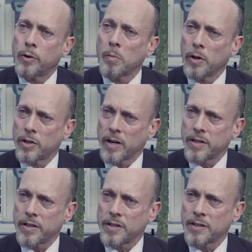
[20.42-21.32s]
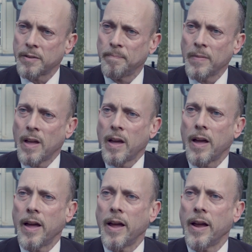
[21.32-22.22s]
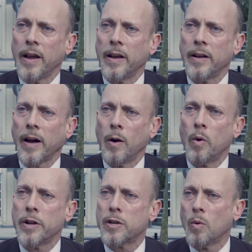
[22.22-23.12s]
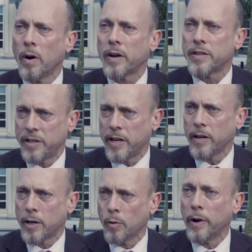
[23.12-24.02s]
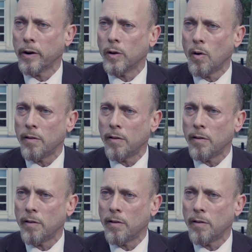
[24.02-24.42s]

criminal justice, and I wanted to seek a career in law